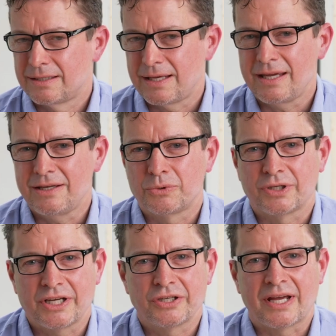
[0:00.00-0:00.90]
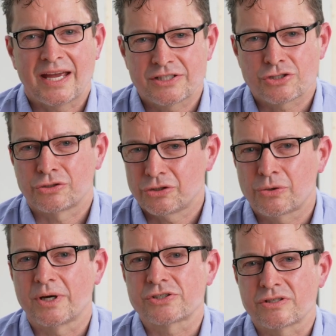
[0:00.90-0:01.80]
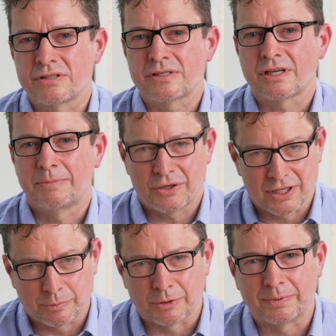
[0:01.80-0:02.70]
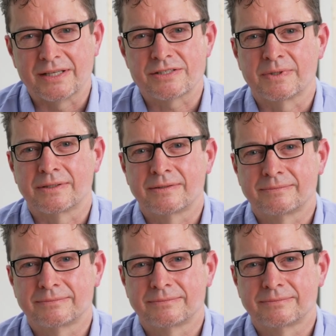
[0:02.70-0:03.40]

Today, we're here to answer your questions about hip replacement.